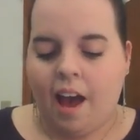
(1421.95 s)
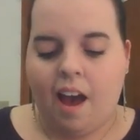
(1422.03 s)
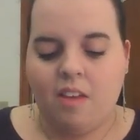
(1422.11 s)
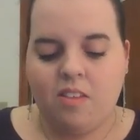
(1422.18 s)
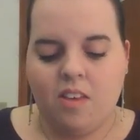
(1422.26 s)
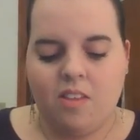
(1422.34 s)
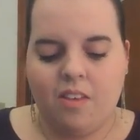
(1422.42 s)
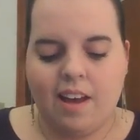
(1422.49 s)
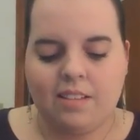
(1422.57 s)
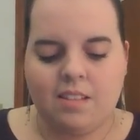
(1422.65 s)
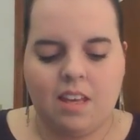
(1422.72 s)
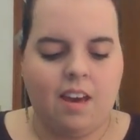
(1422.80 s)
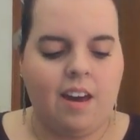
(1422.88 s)
And then the
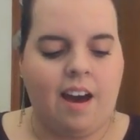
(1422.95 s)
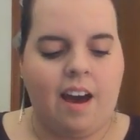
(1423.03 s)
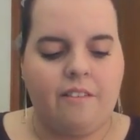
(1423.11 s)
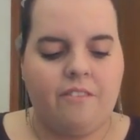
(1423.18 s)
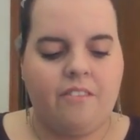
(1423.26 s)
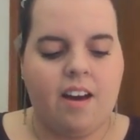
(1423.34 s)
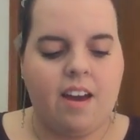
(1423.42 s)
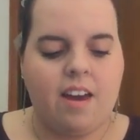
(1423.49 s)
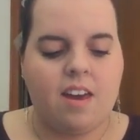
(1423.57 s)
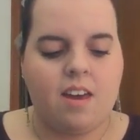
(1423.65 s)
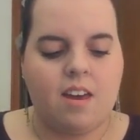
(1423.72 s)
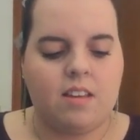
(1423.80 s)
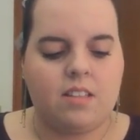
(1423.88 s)
last thing I have
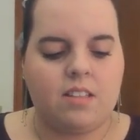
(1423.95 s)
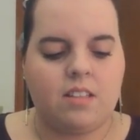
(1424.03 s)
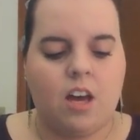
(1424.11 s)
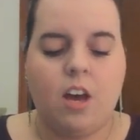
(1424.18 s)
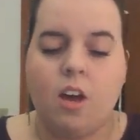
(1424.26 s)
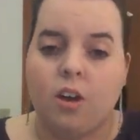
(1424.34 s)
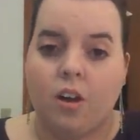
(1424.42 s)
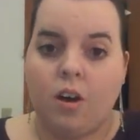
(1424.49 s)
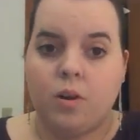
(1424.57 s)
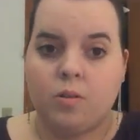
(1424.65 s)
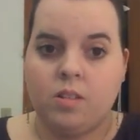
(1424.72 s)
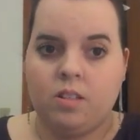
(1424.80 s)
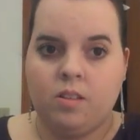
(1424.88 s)
is
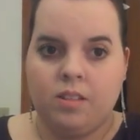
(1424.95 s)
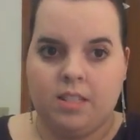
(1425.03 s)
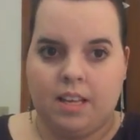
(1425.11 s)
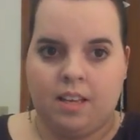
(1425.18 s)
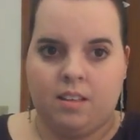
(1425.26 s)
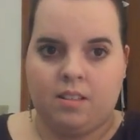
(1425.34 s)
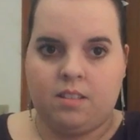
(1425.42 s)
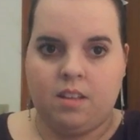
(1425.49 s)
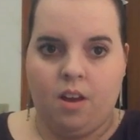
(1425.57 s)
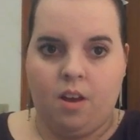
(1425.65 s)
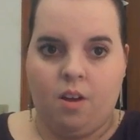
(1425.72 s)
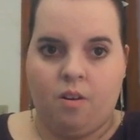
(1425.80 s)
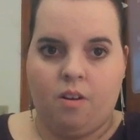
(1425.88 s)
Coastal Scents
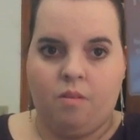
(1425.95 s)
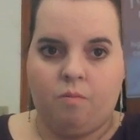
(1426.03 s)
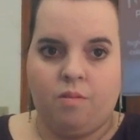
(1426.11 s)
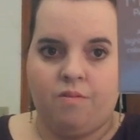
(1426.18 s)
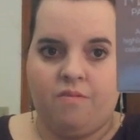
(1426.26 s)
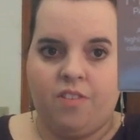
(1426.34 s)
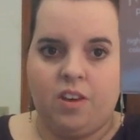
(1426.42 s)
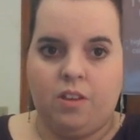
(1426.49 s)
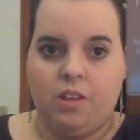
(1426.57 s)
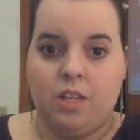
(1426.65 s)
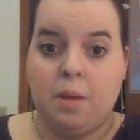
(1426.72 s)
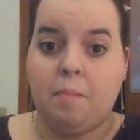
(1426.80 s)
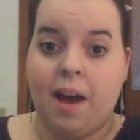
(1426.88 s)

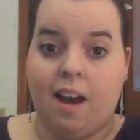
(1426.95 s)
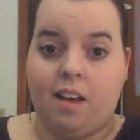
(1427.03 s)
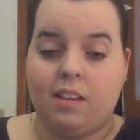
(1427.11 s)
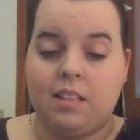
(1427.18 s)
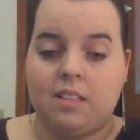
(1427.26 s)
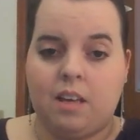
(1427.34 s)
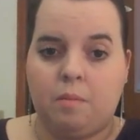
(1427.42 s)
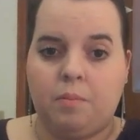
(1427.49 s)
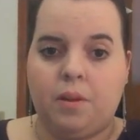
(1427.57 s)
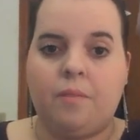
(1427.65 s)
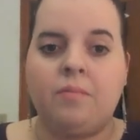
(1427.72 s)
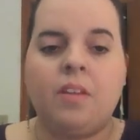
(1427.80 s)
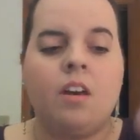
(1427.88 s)
Revealed Palette
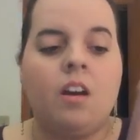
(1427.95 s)
Sampler.